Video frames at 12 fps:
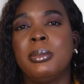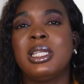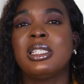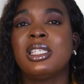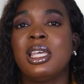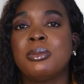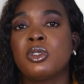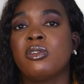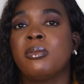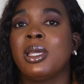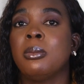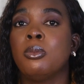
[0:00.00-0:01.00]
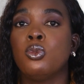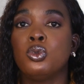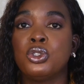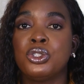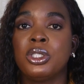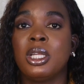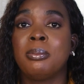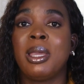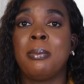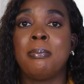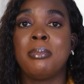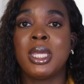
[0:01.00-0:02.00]
in terms of my emotion and
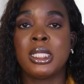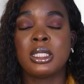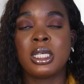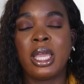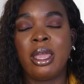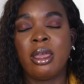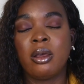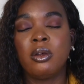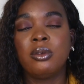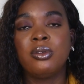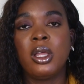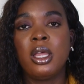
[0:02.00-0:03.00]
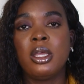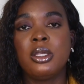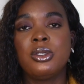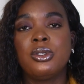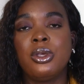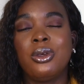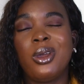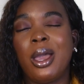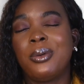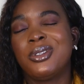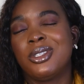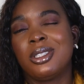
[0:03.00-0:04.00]
my mental health. So
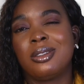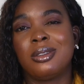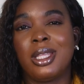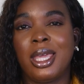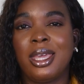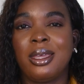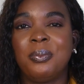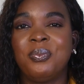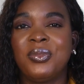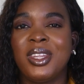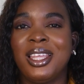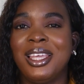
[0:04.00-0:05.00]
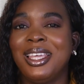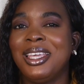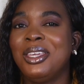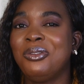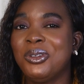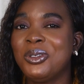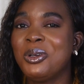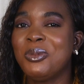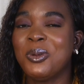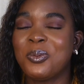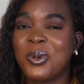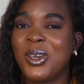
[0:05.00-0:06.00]
I was just there. If you
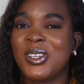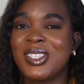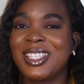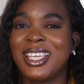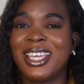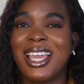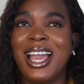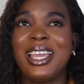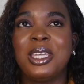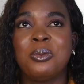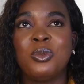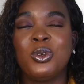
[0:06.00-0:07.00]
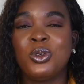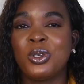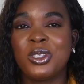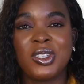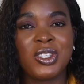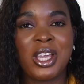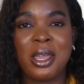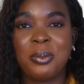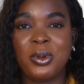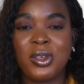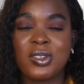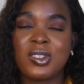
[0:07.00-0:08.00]
know me in person, I am not a shy
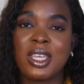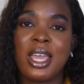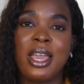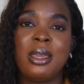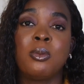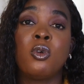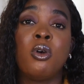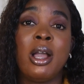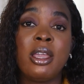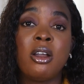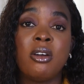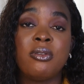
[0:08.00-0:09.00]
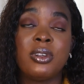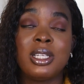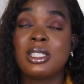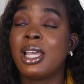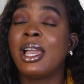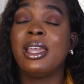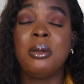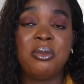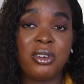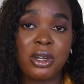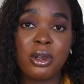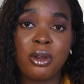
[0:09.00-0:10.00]
person. I am quite confident. I
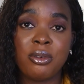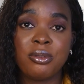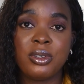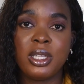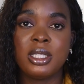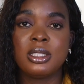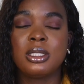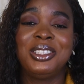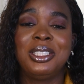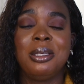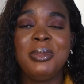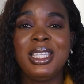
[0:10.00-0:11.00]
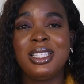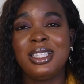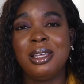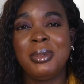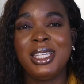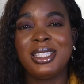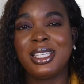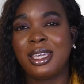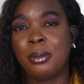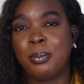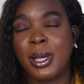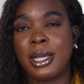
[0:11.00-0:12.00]
am very confident. So let me
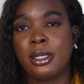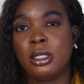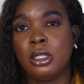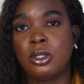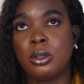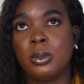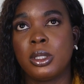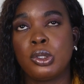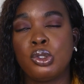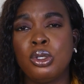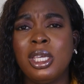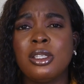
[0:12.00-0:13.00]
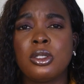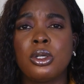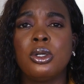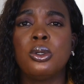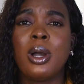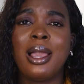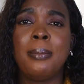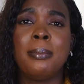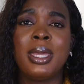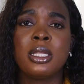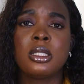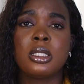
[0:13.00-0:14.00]
take it back a little bit. 2 years ago, I
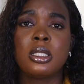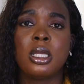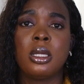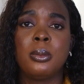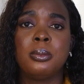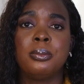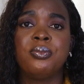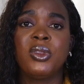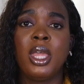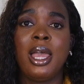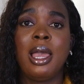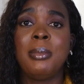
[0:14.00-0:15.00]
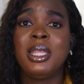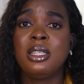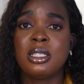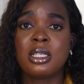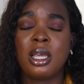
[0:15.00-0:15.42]
met this